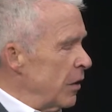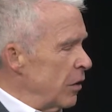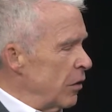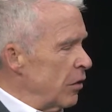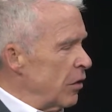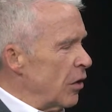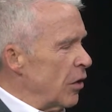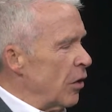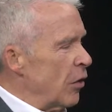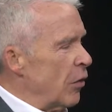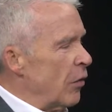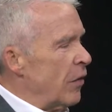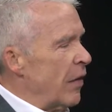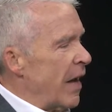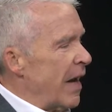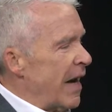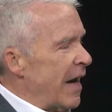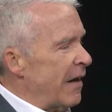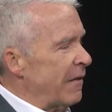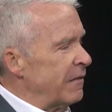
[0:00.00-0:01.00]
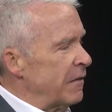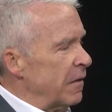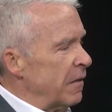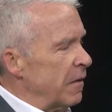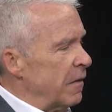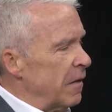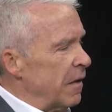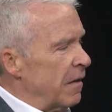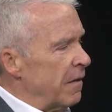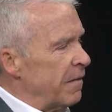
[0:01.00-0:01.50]
you know that
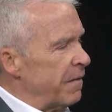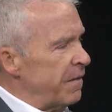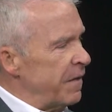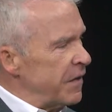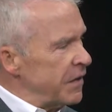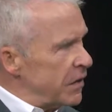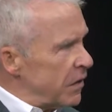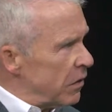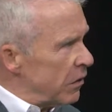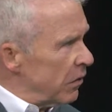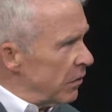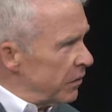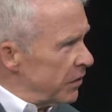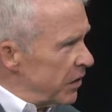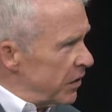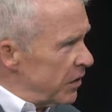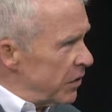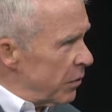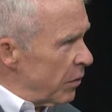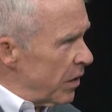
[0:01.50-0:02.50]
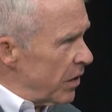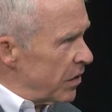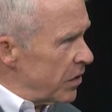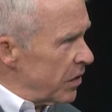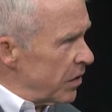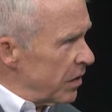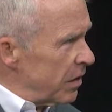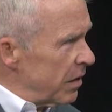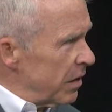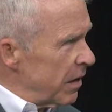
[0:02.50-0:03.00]
after the physical
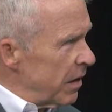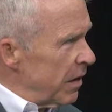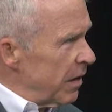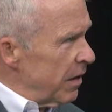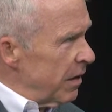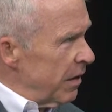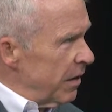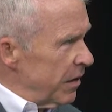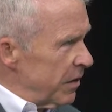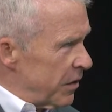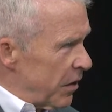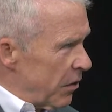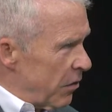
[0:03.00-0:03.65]
situation is